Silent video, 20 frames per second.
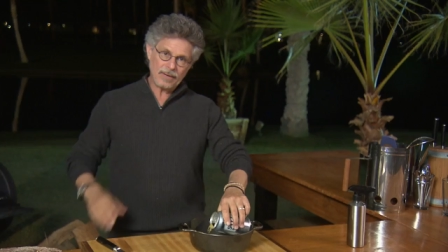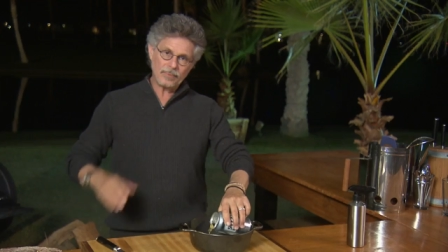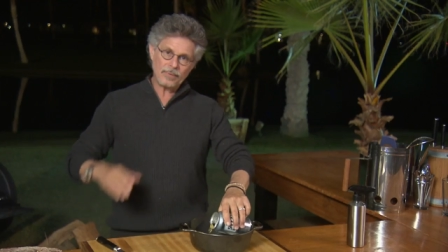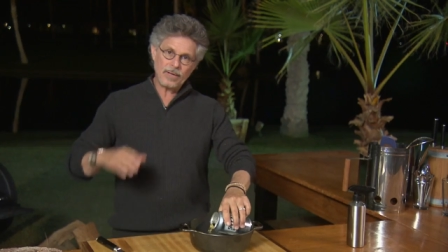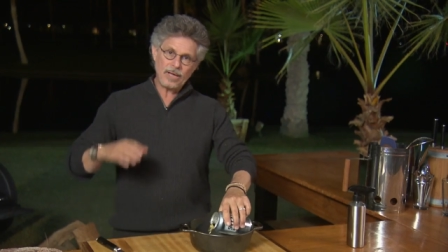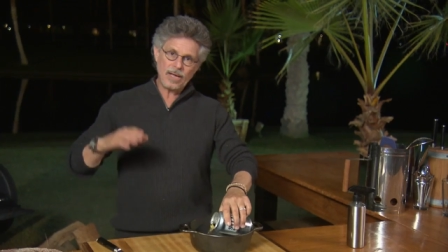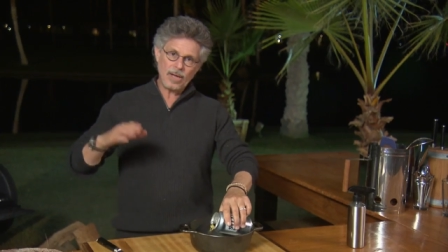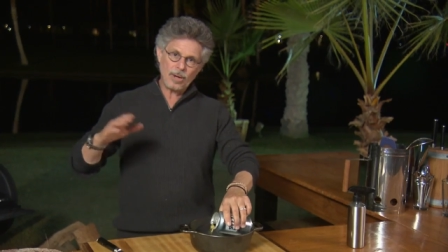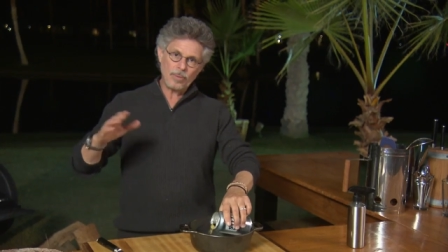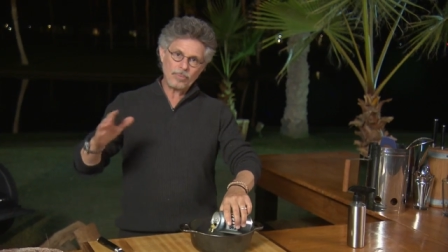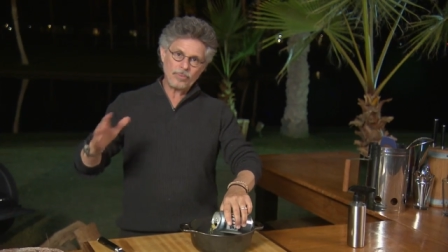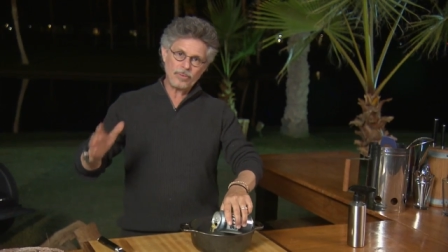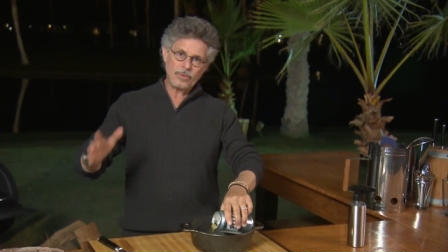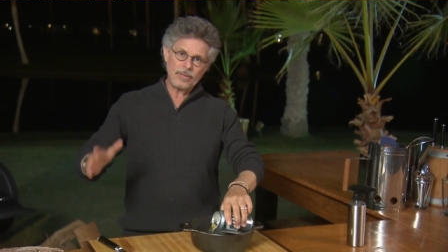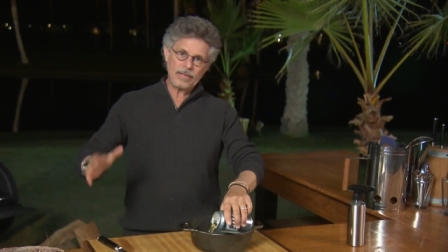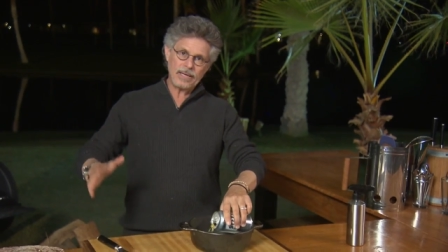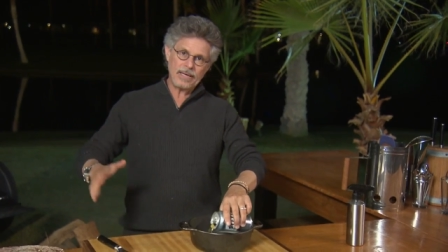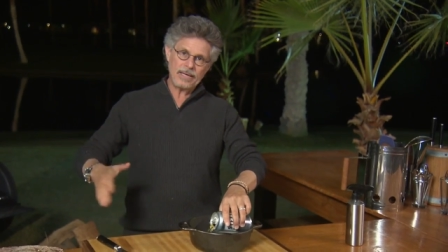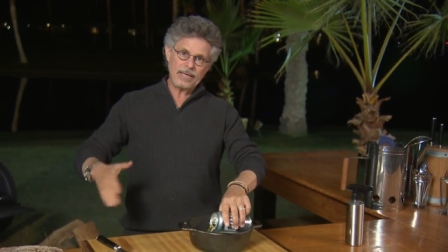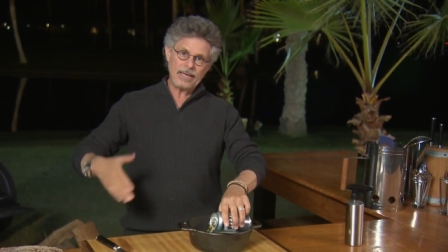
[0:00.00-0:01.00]
and it will help
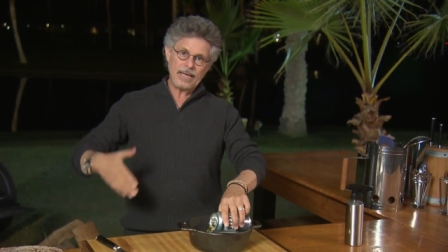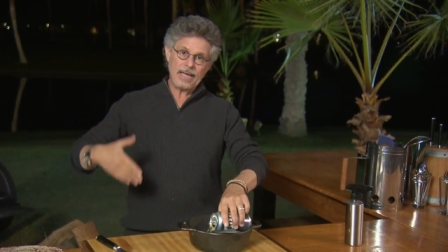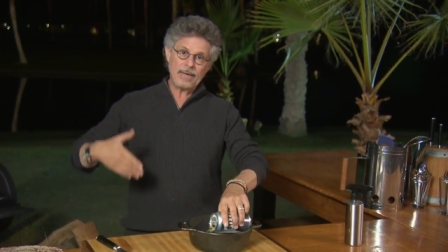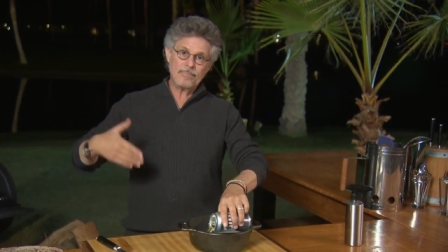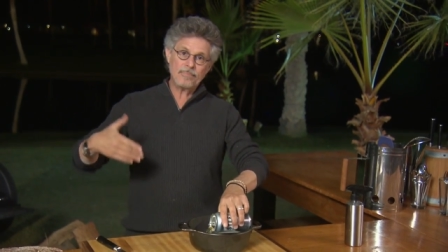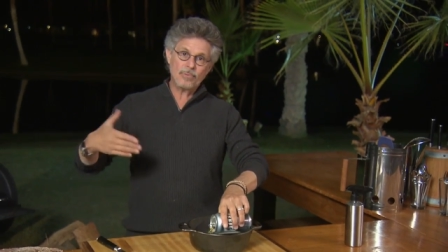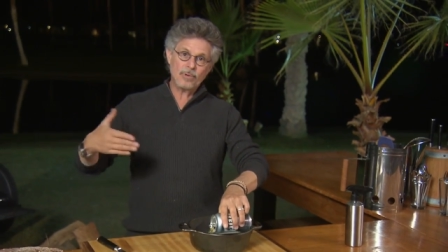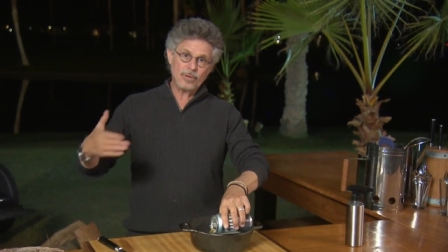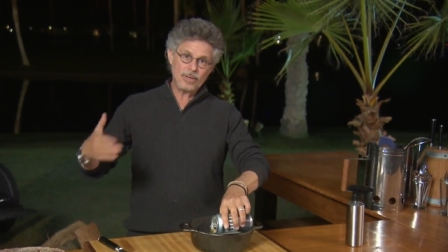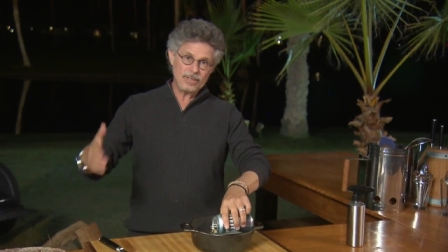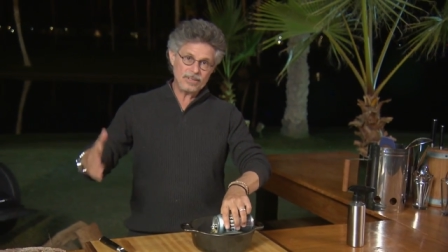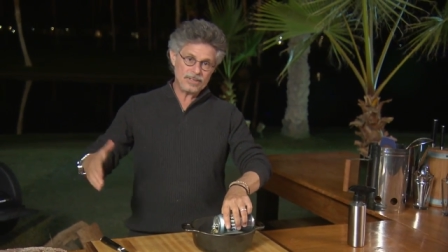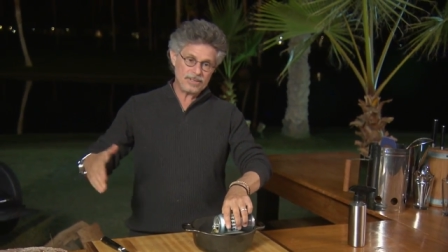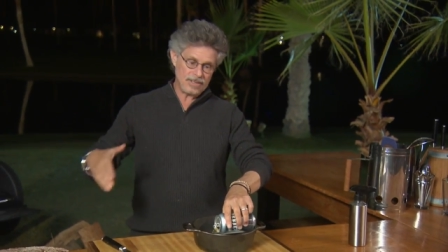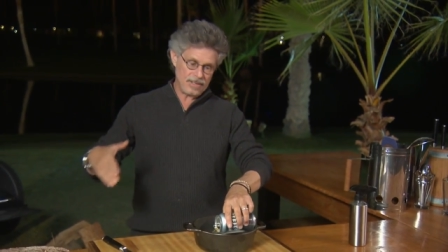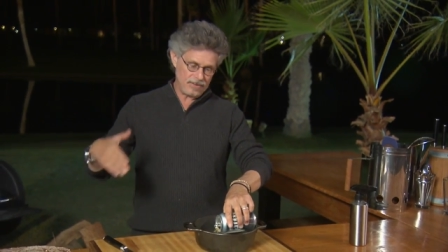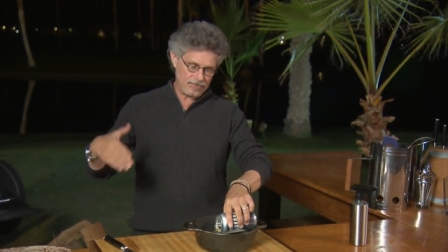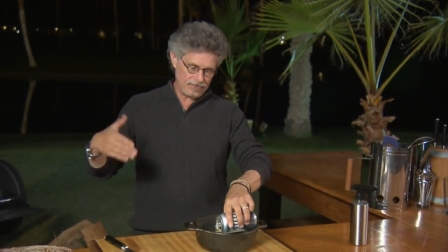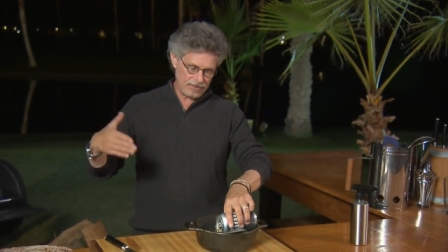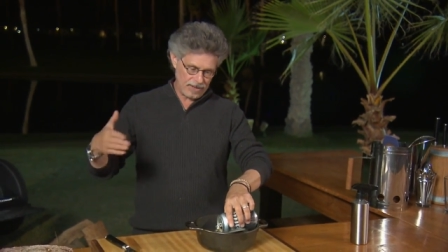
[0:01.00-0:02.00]
create a
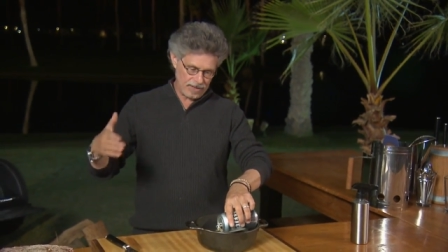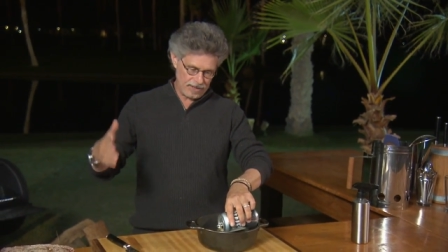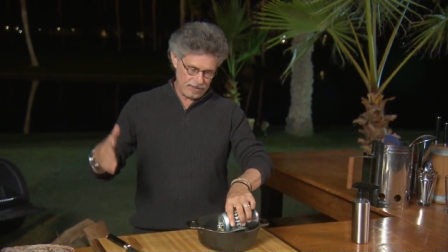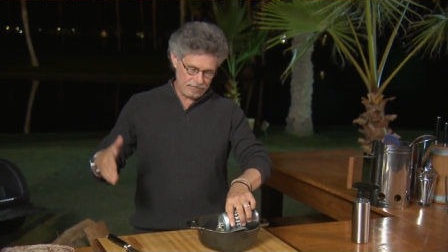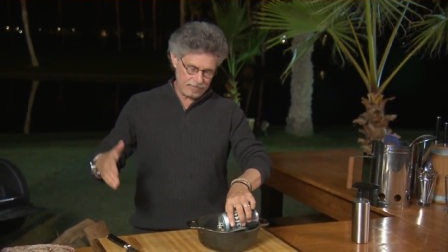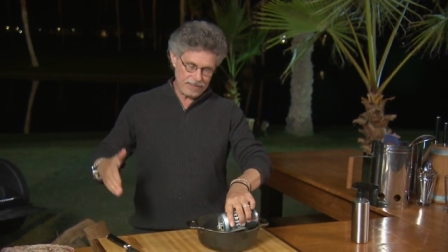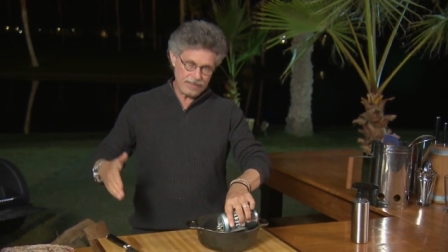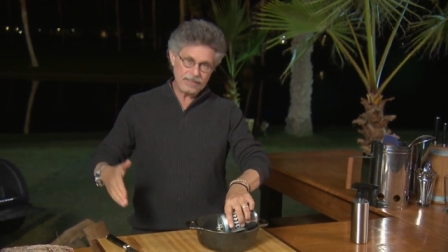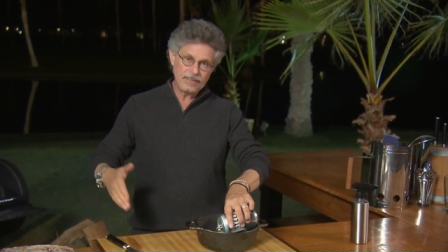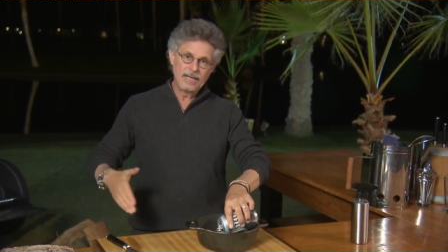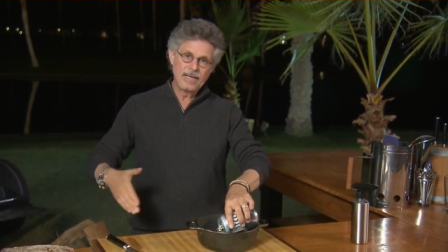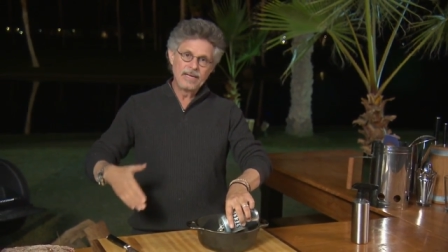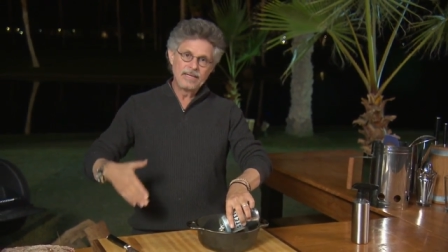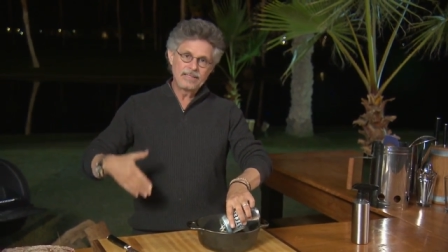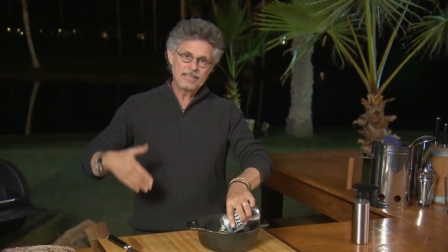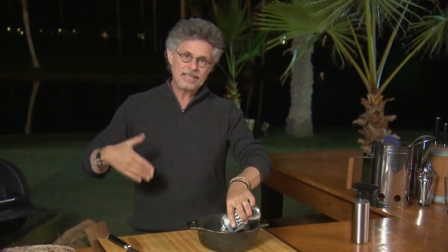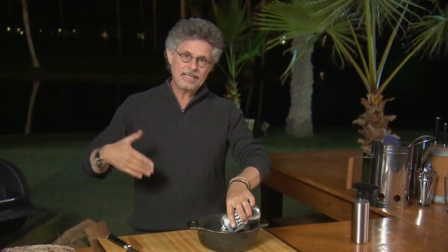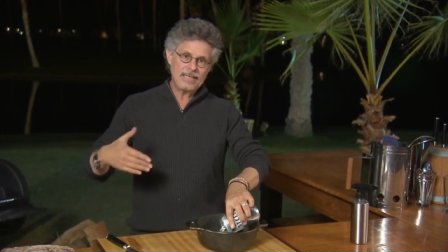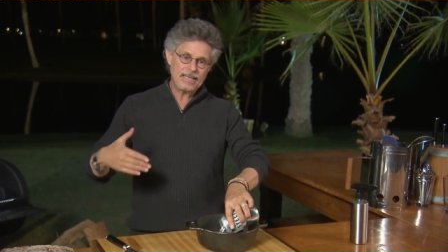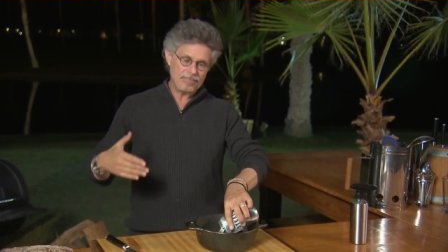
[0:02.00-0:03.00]
moist environment
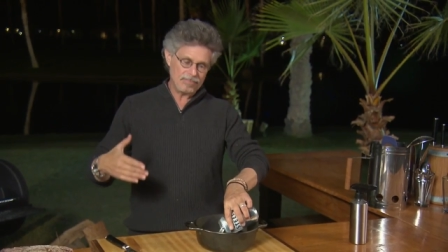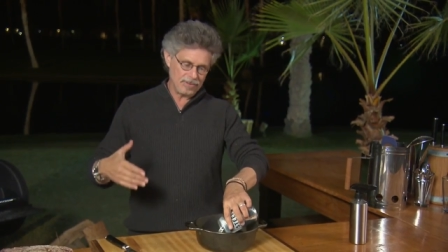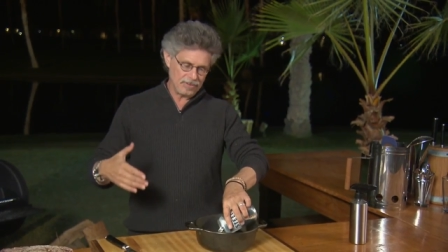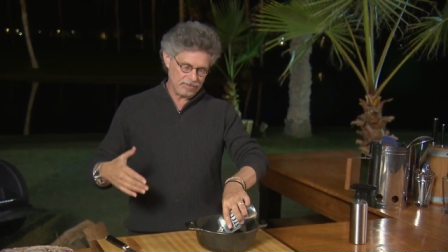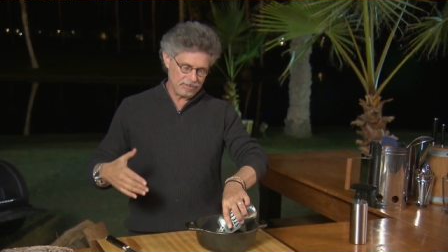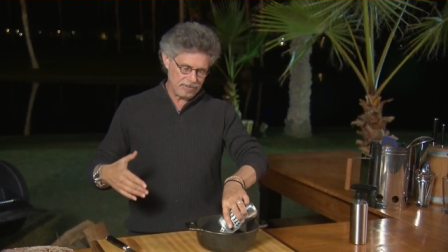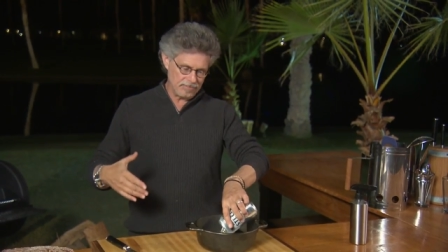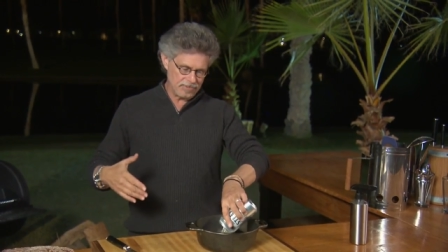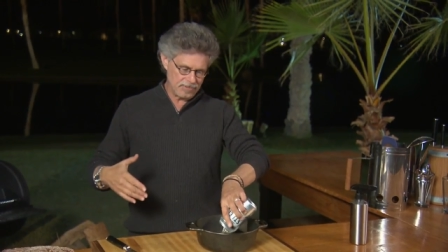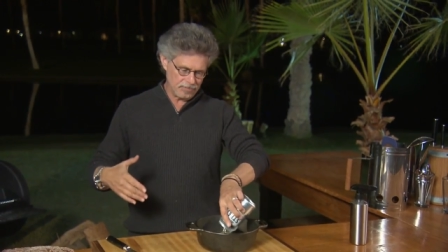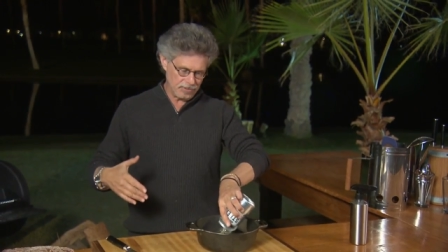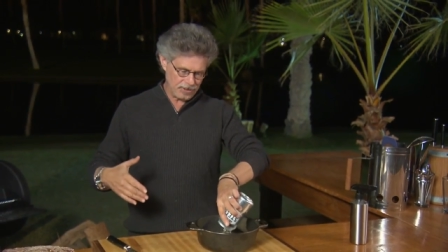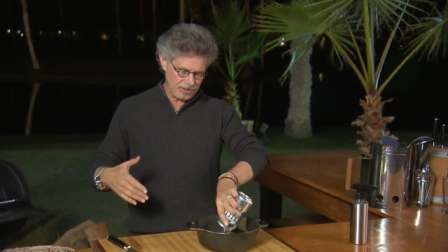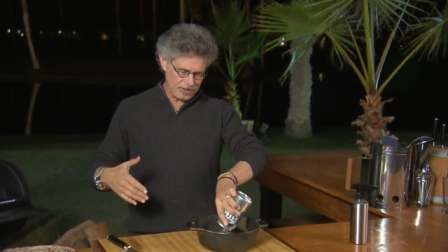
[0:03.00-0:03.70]
to keep your ribs